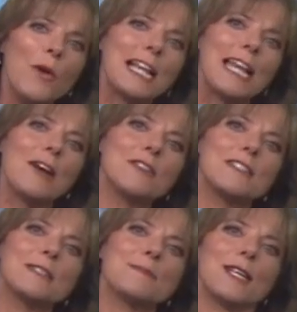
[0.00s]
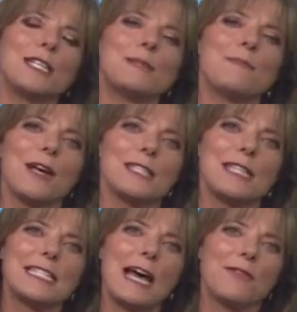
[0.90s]
We cling on to some sunny spells in
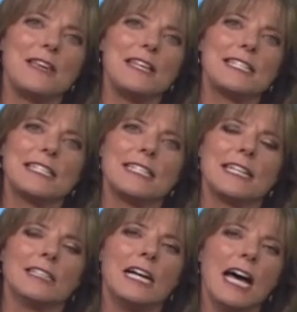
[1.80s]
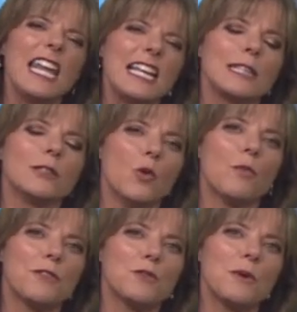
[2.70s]
the southeast, and still a little
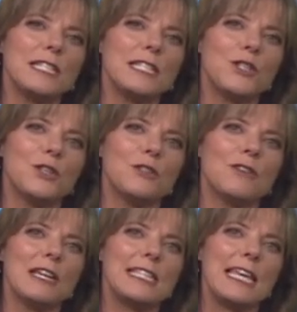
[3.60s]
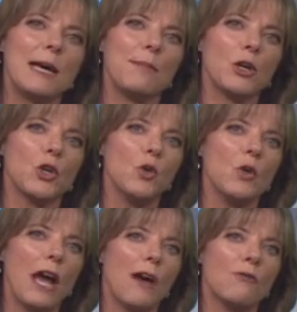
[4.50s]
warmth, 22 degrees here, but
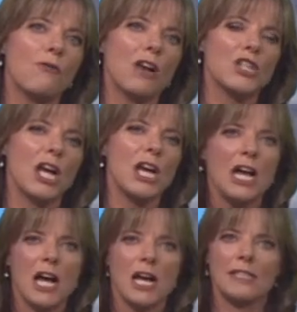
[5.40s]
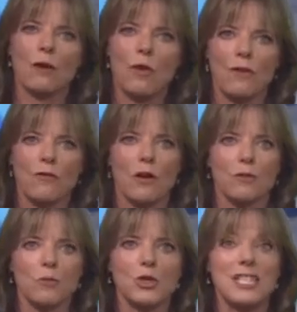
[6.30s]
cooler and fresher as that weather
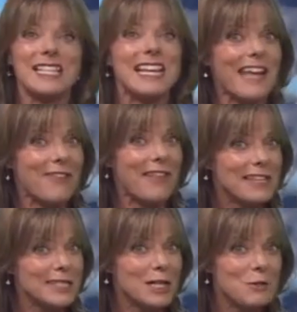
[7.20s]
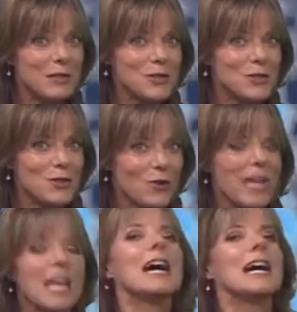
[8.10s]
front pushes in. And that's going to be the
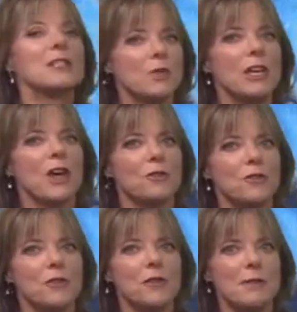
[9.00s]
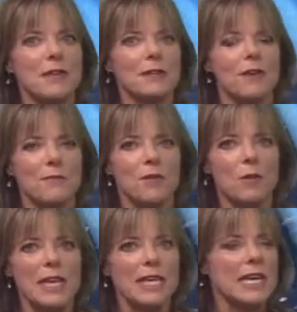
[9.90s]
story as we go through the middle of the
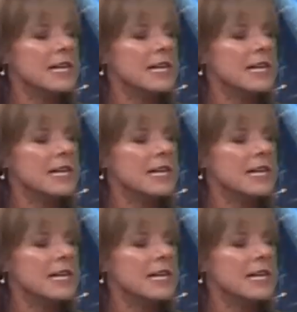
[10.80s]
week.